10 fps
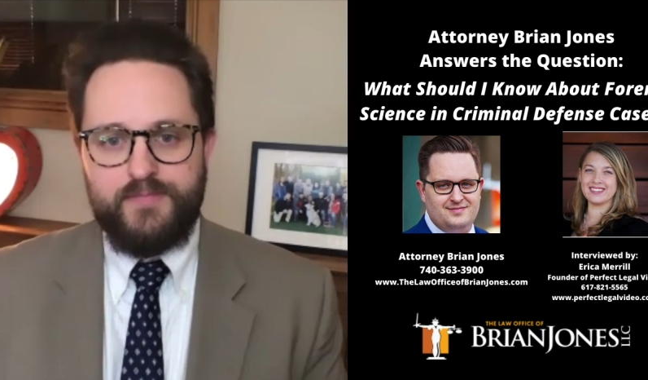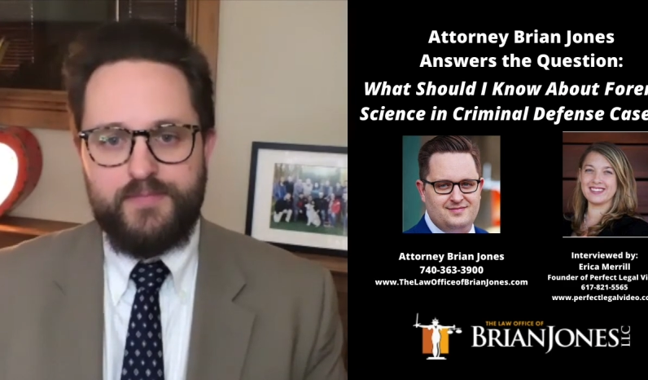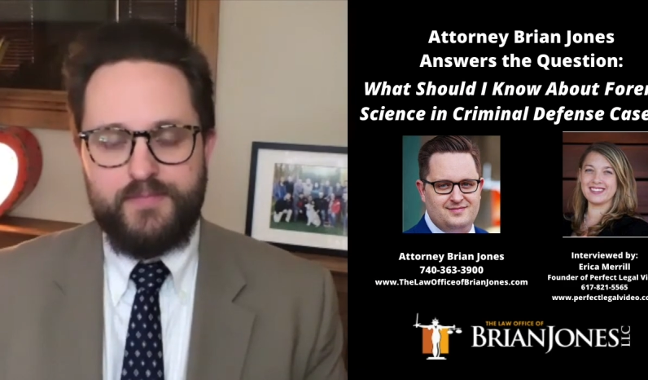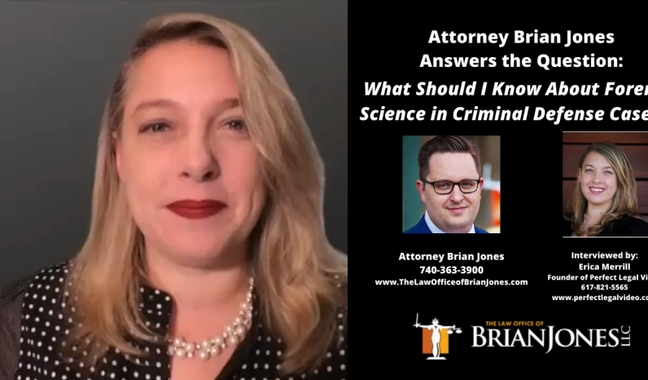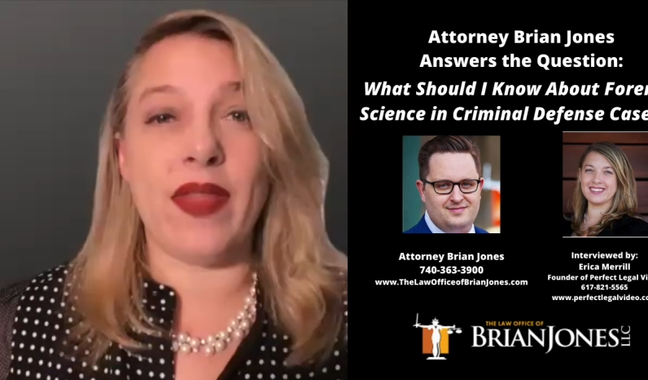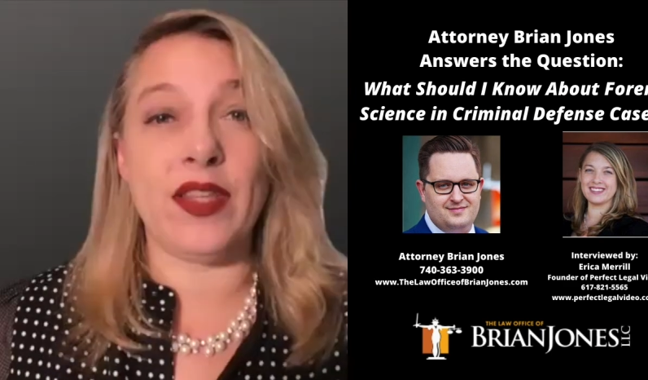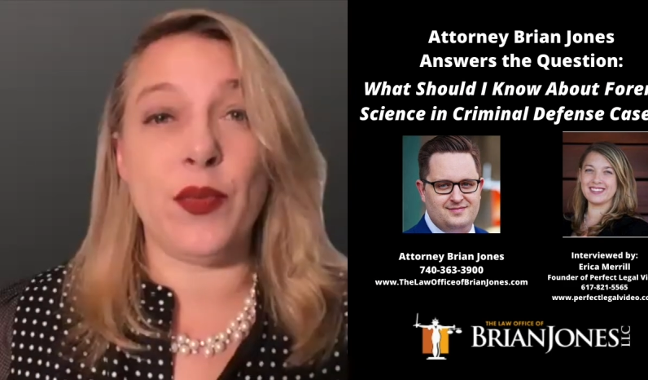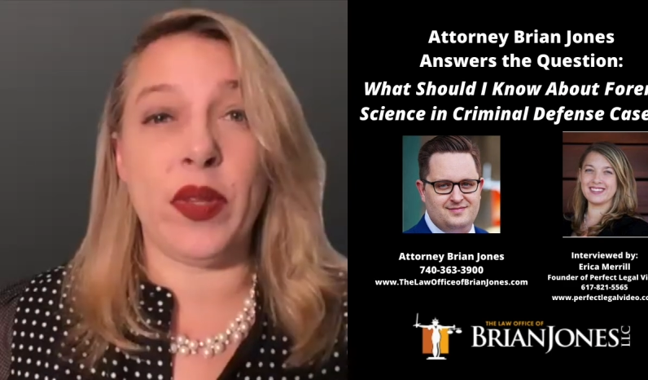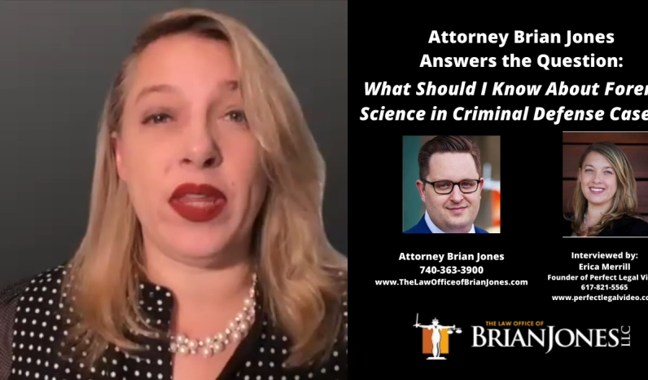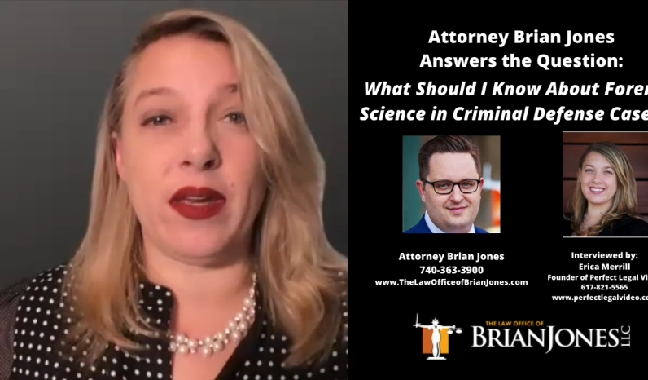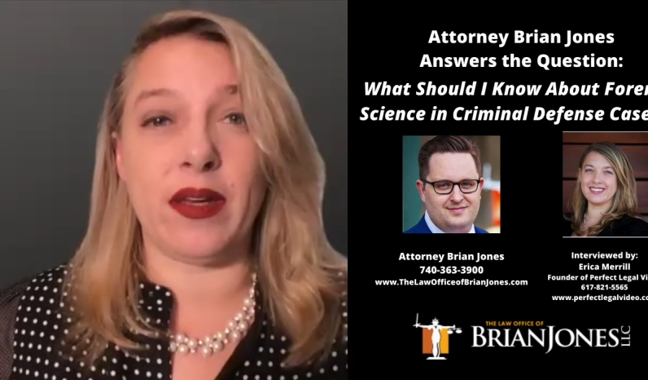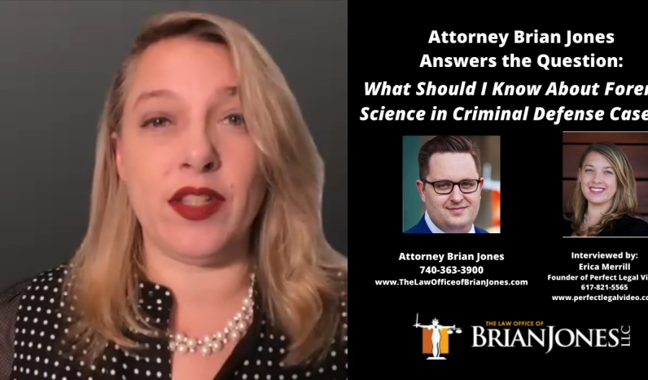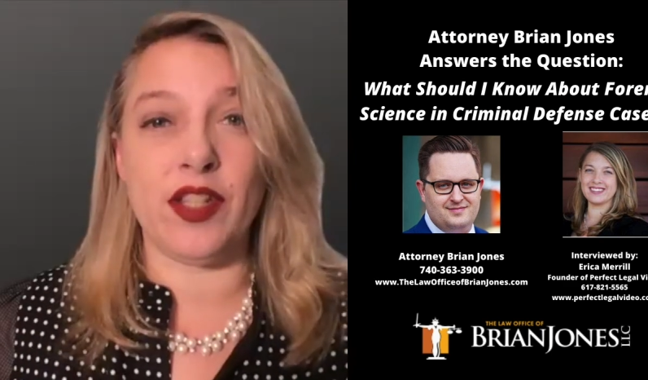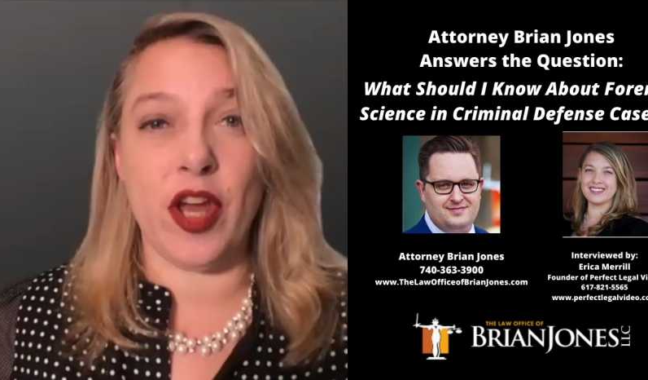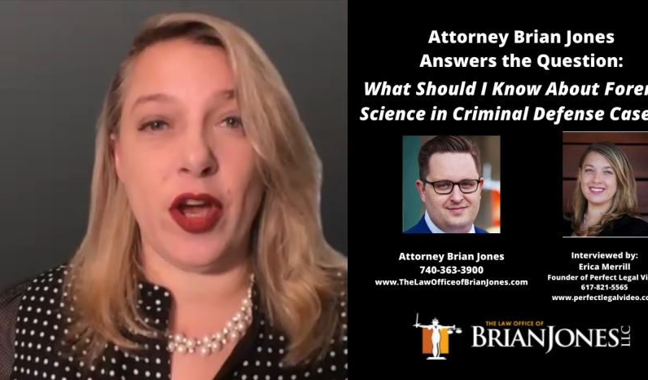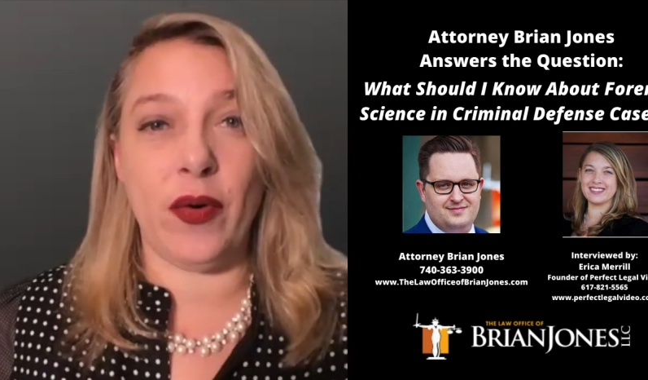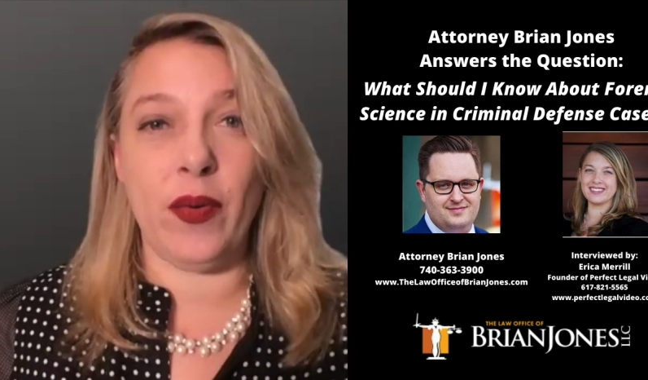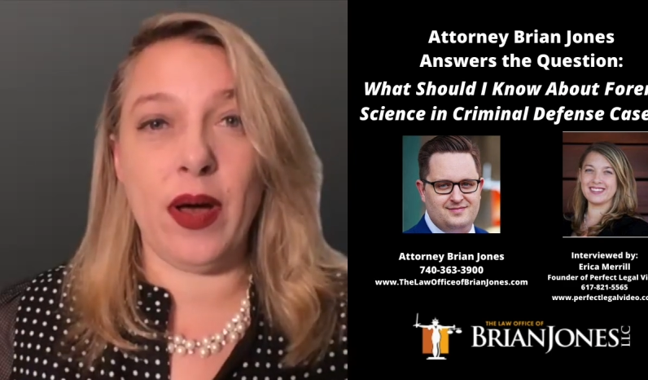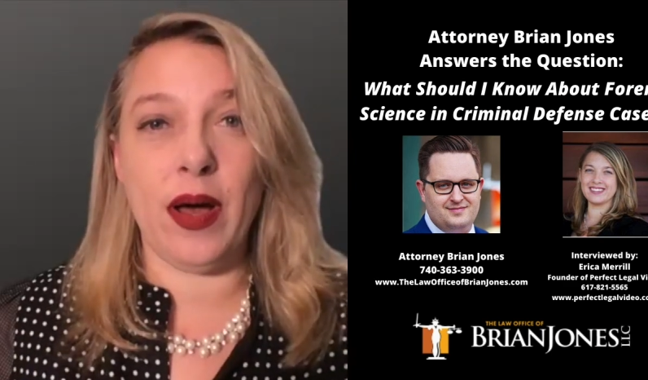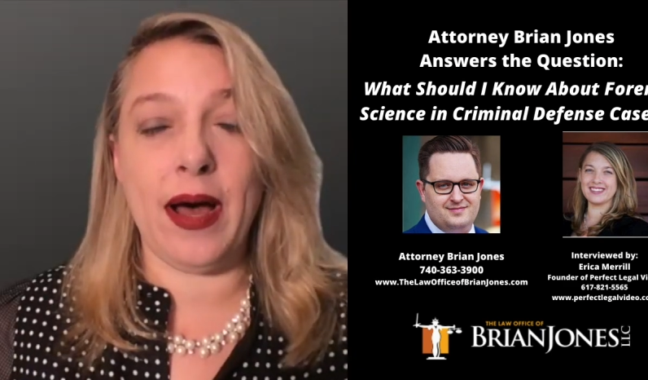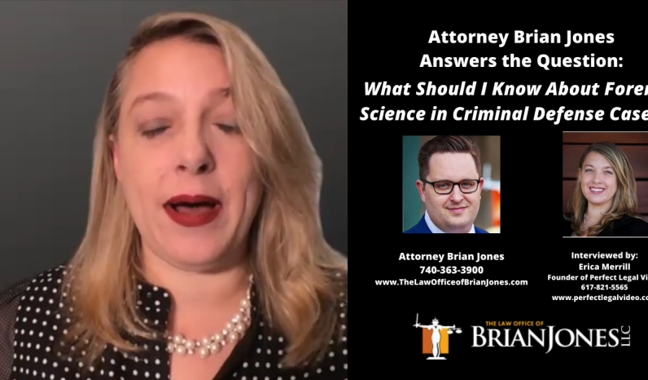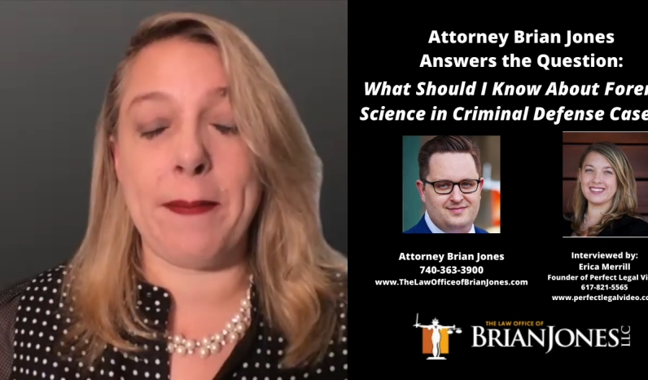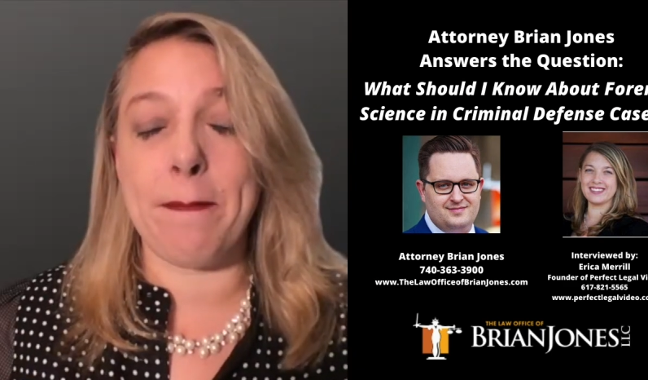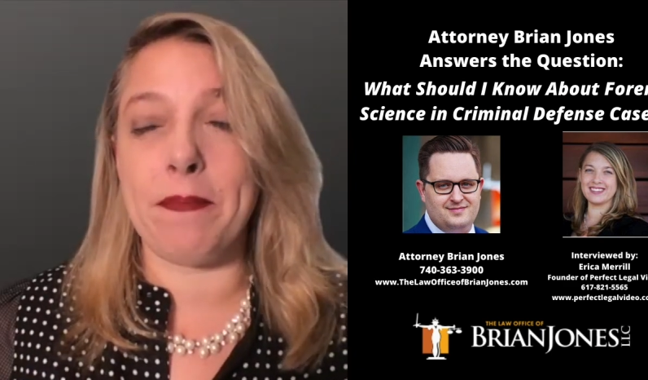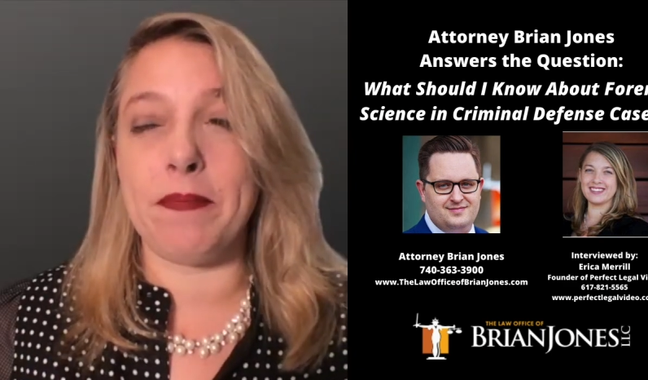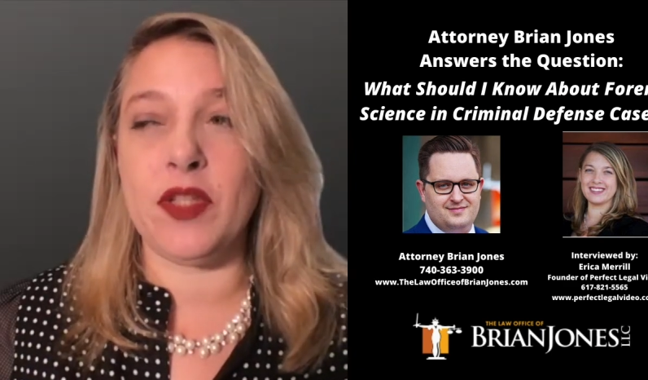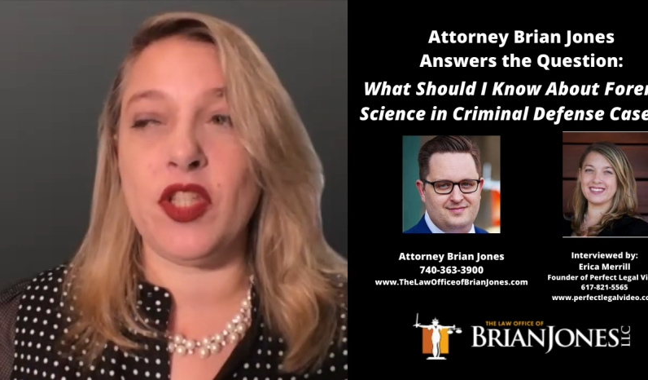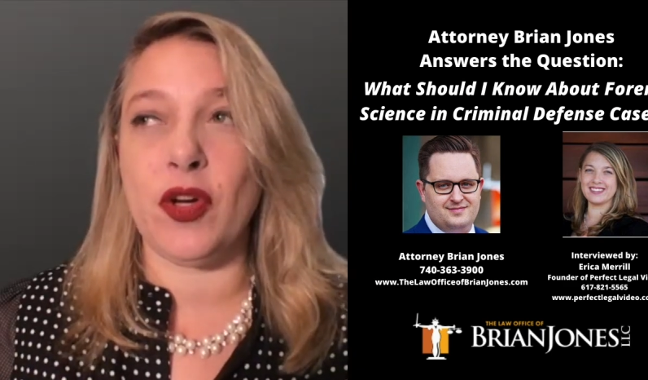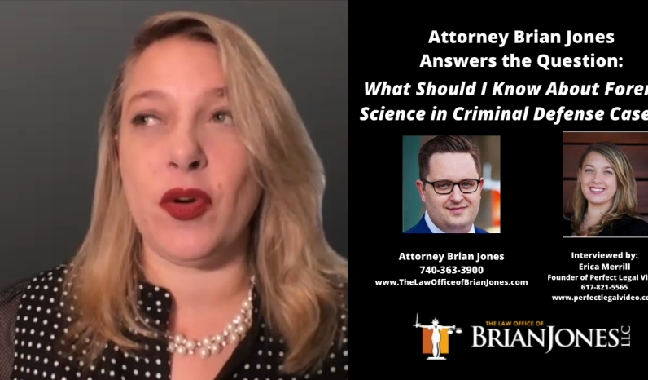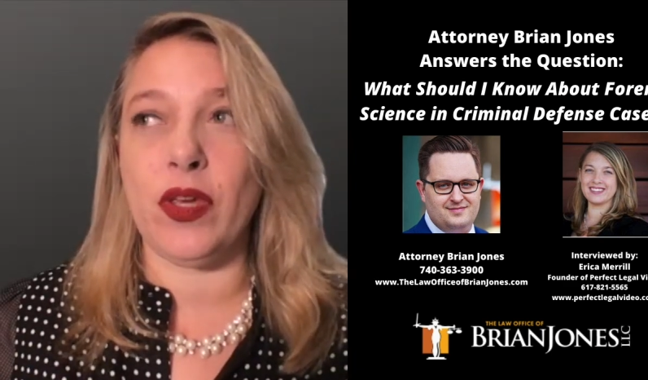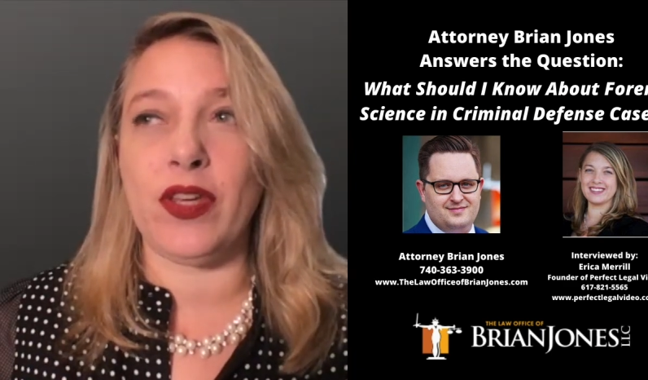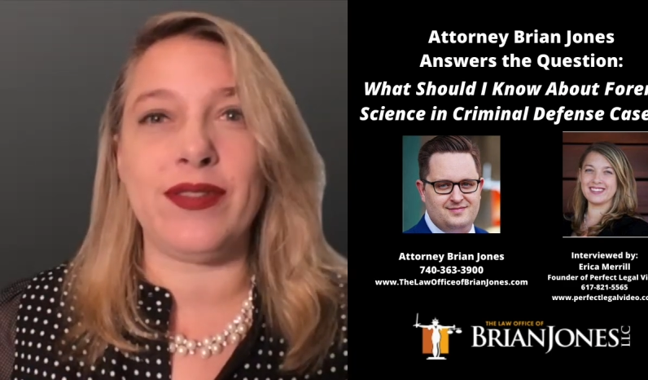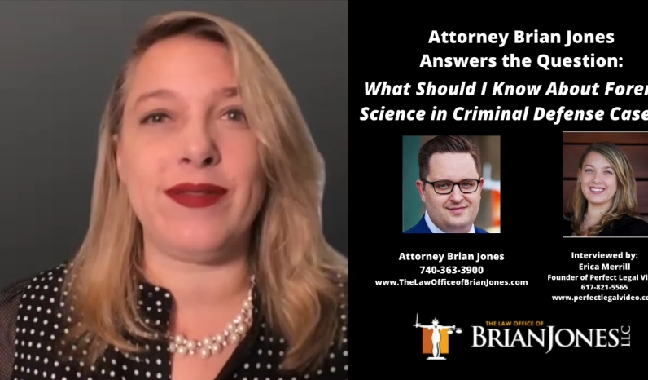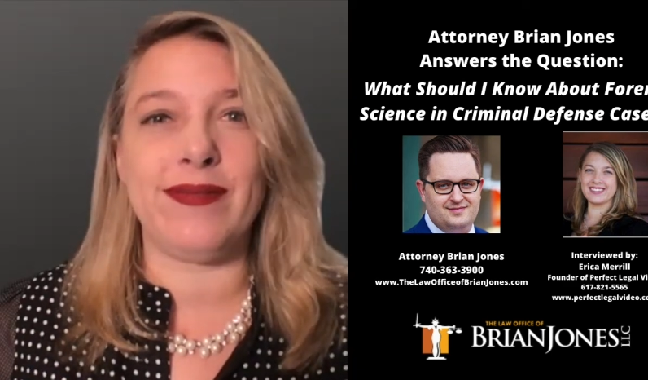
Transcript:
Speaker 1: Well, that's really good to know. Um, so, you,